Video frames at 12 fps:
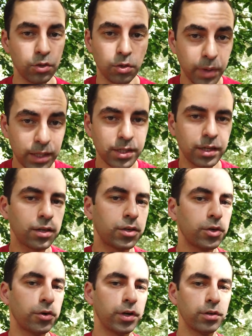dogmatic
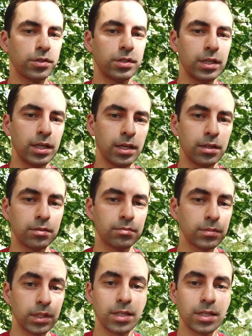curiosity and